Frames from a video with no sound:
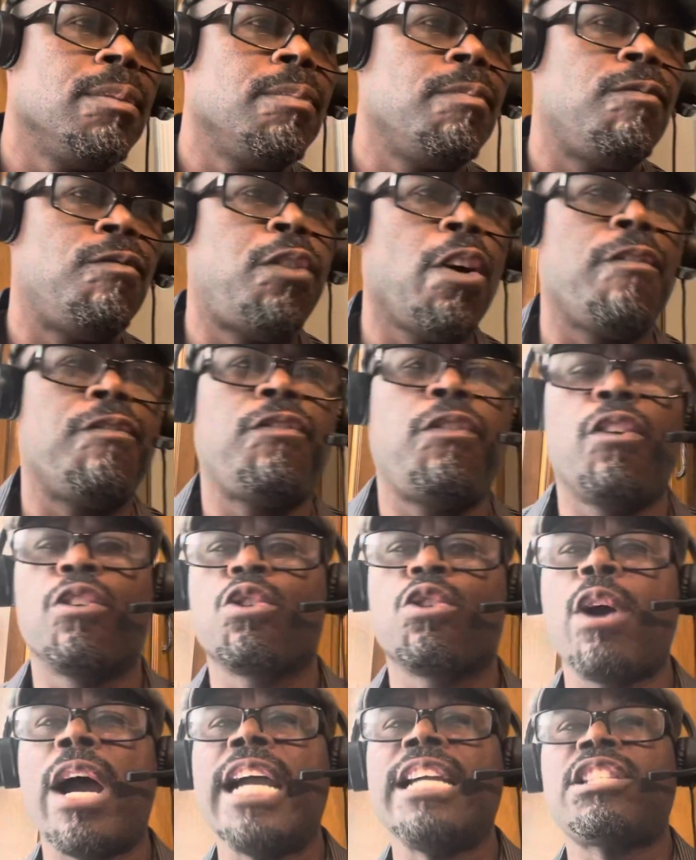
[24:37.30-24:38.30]

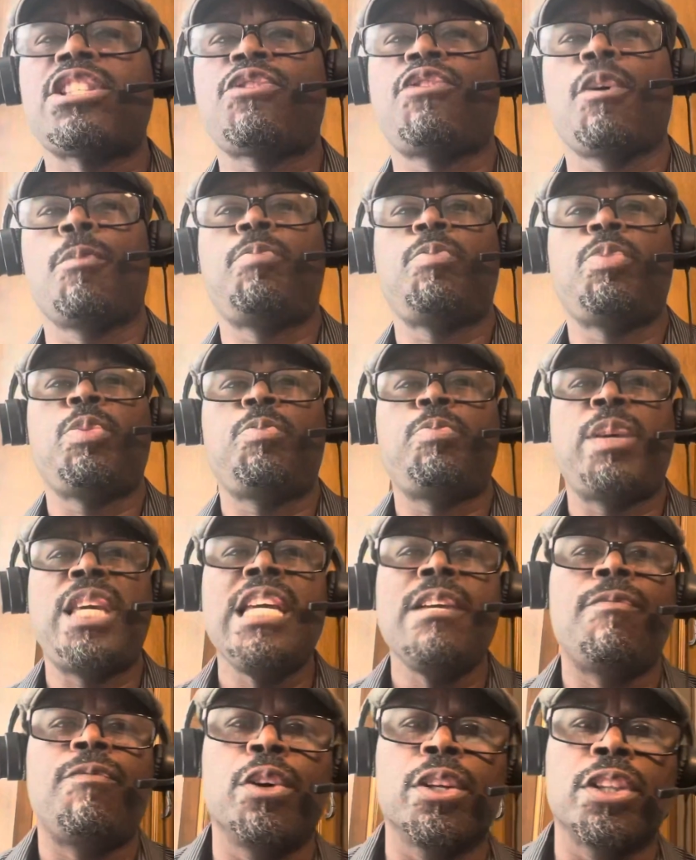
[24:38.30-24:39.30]
for rights for
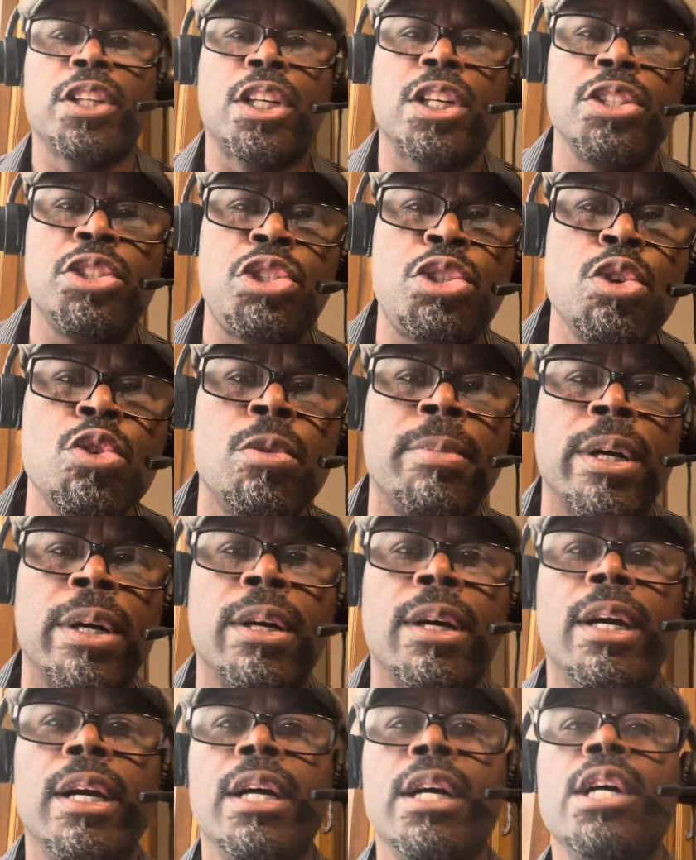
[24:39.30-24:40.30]
the
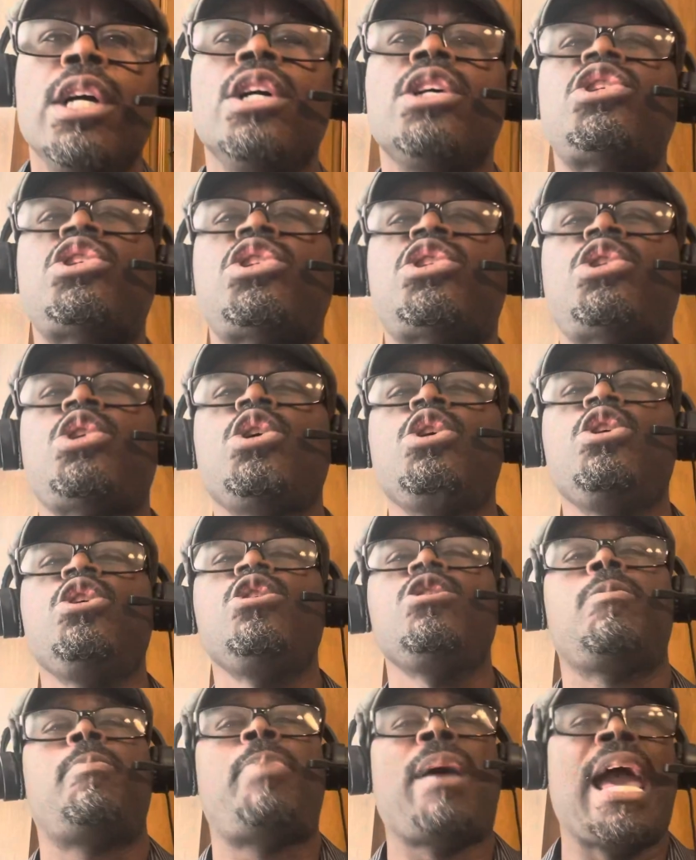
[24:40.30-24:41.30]
consumer
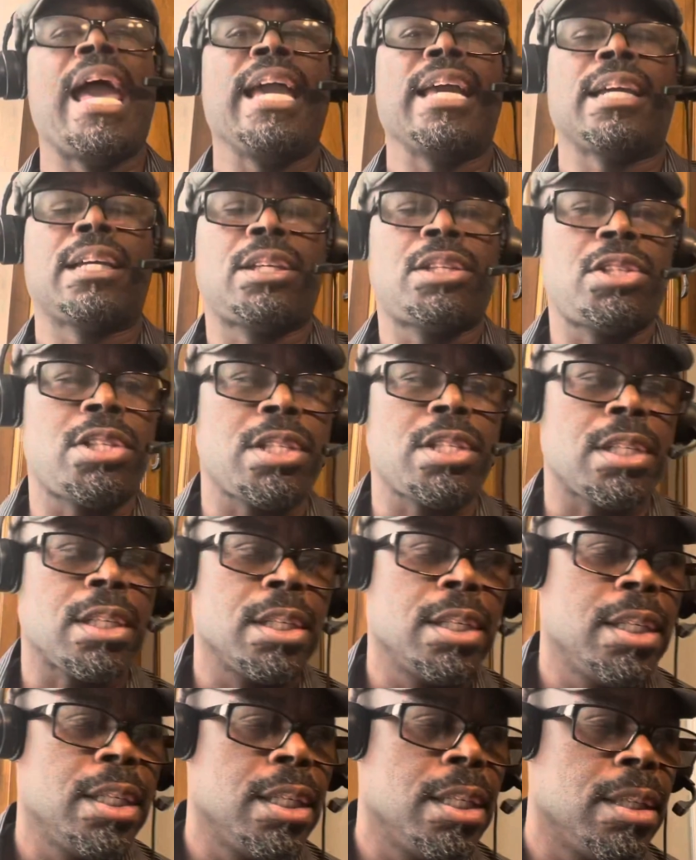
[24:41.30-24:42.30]
sued banks.
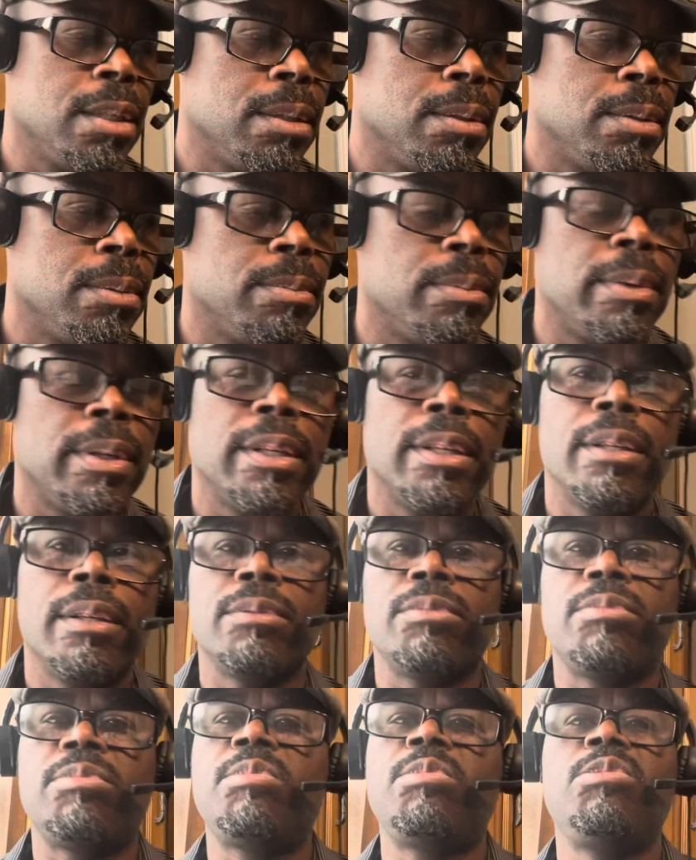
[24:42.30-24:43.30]

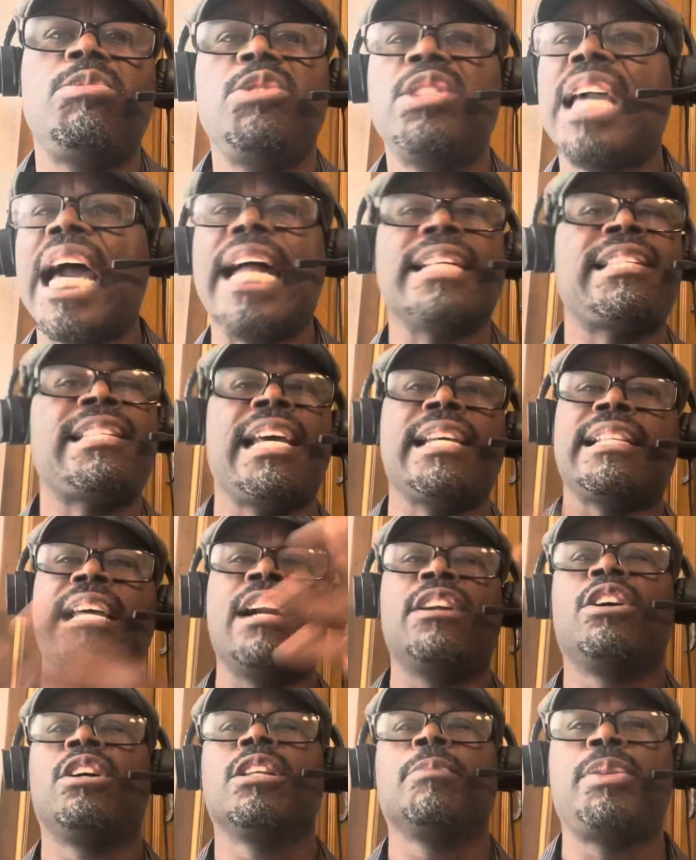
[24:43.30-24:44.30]
You got to take
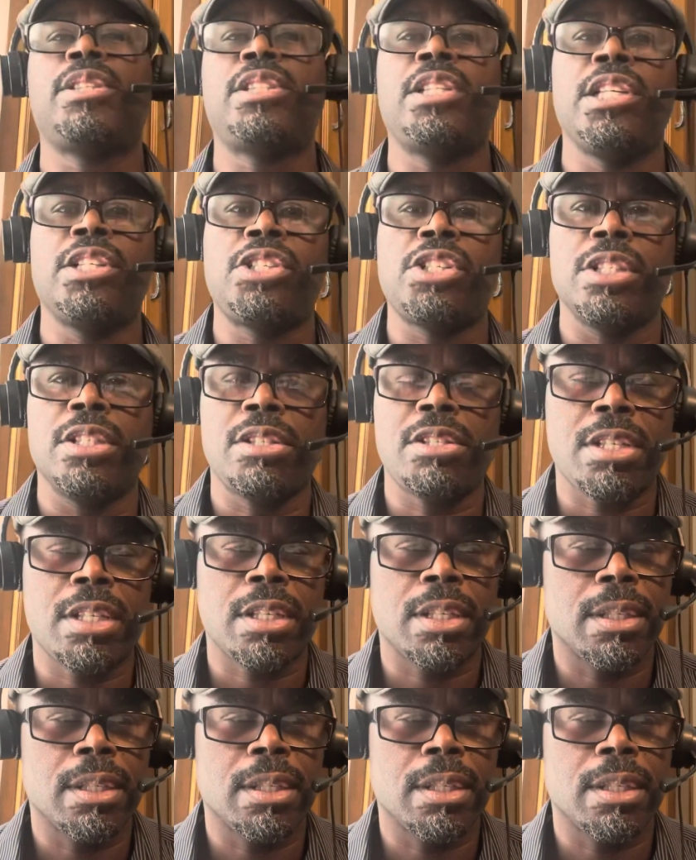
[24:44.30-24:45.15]
down all the petitions.